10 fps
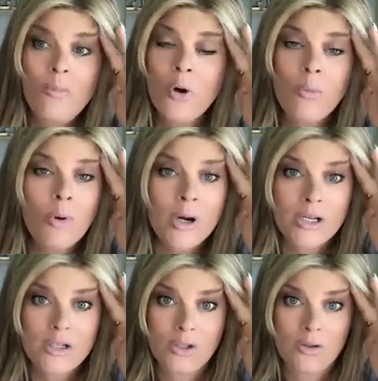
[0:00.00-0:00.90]
No more
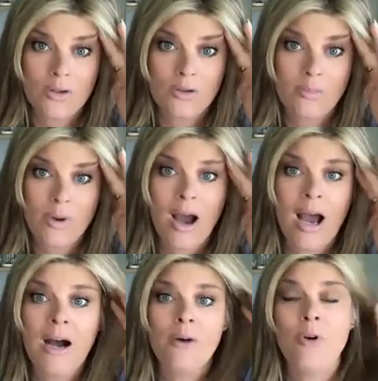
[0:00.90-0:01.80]
excuses
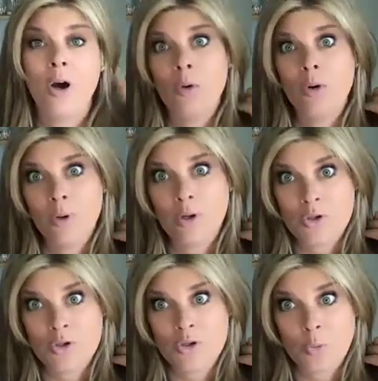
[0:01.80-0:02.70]
about how no one
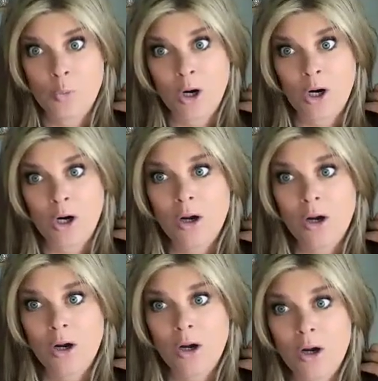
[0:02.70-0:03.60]
wants to work
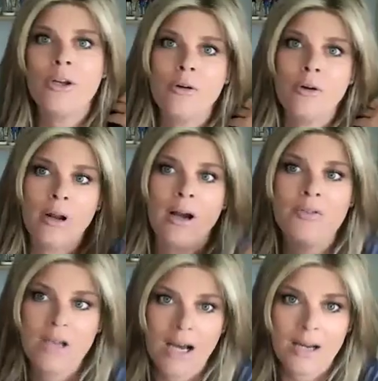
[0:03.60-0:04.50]
or you don't
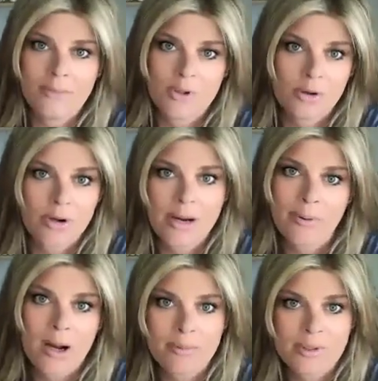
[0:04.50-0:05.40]
have time to
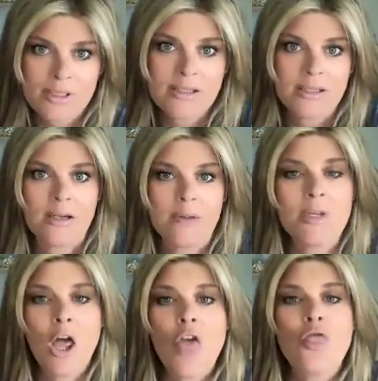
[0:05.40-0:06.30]
create proper
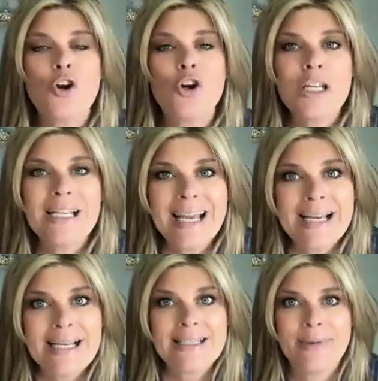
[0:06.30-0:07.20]
systems. 30
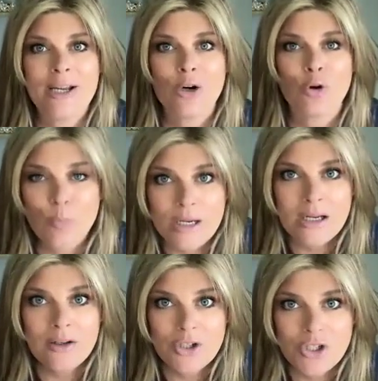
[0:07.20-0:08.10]
days to make a
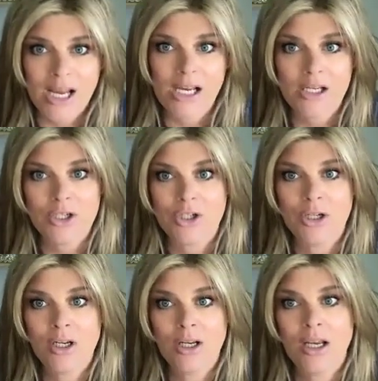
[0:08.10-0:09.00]
real
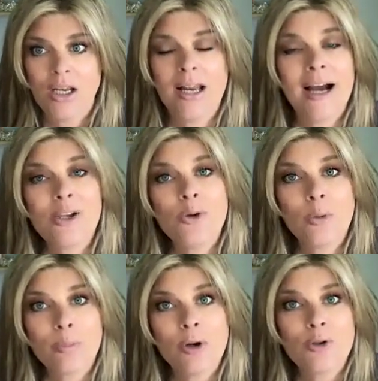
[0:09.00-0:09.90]
change in how
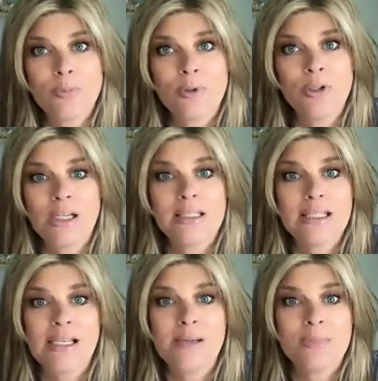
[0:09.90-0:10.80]
you approach building
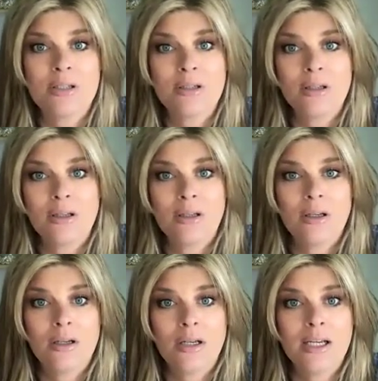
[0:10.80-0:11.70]
teams.
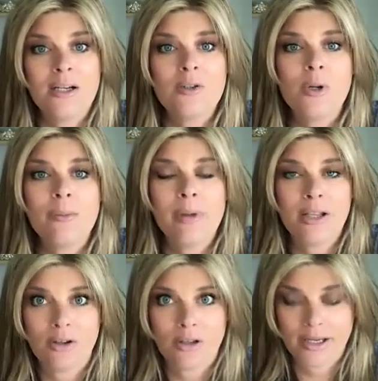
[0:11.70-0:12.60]
Here's what it
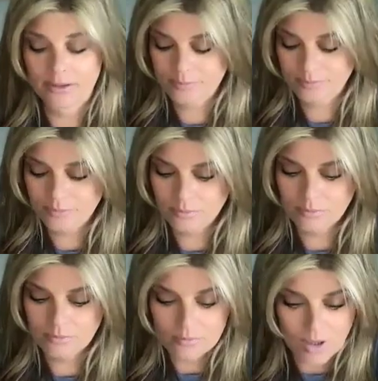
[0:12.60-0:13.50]
might look like.
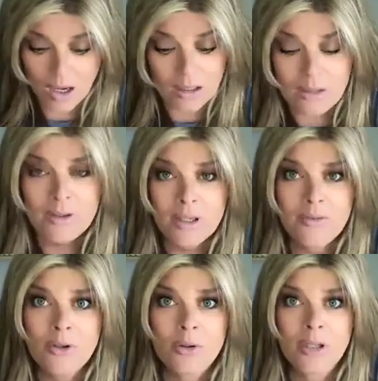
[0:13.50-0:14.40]
I'll even
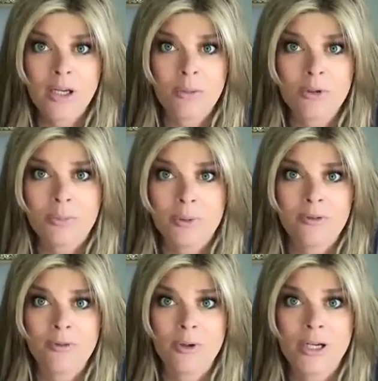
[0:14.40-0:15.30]
give you like a
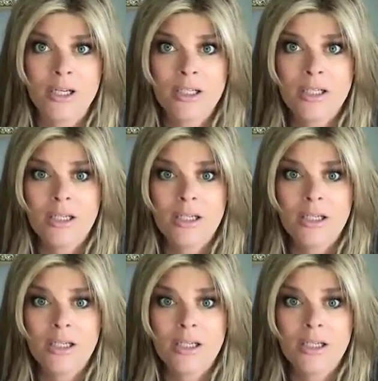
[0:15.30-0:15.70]
blueprint for it.